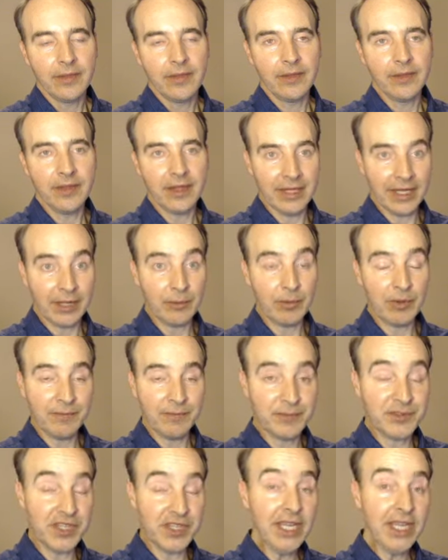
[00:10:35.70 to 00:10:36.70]
Like we've
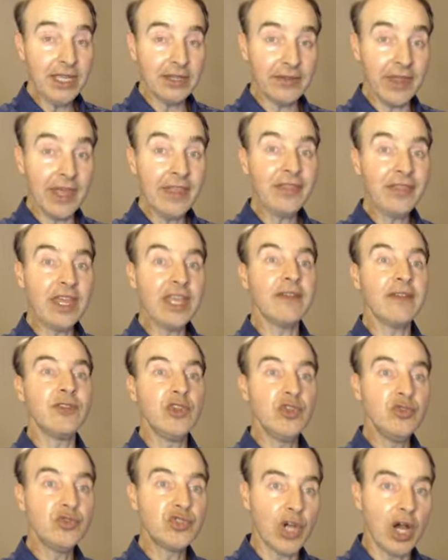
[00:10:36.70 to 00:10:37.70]
seen, they think if
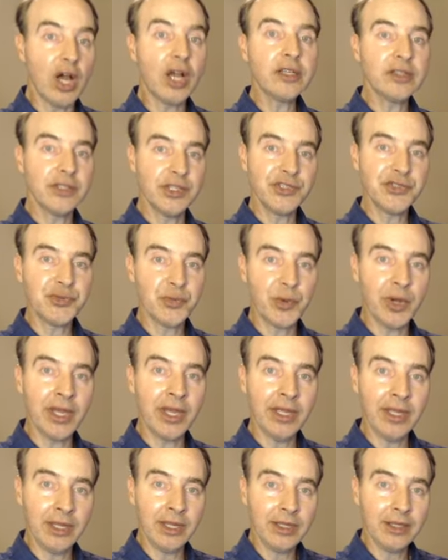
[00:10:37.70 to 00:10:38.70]
you talk this
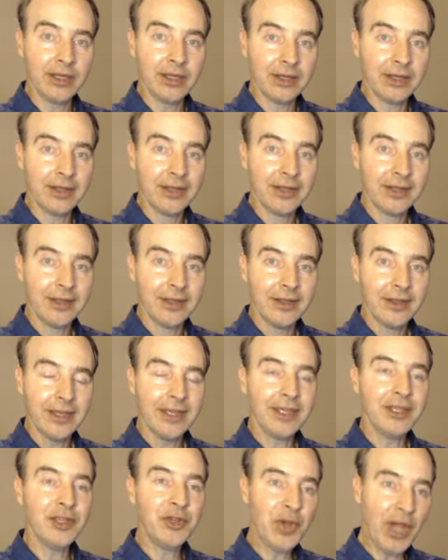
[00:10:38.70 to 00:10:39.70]
way,
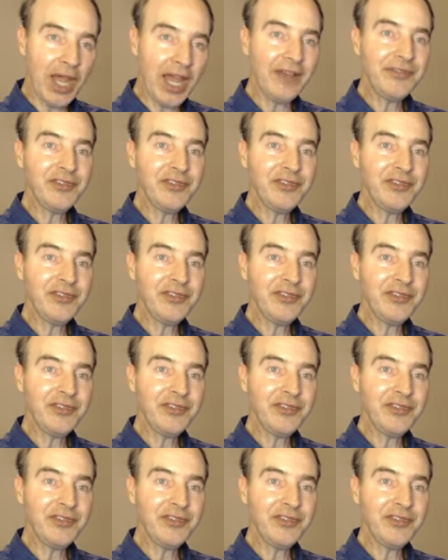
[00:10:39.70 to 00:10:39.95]
you have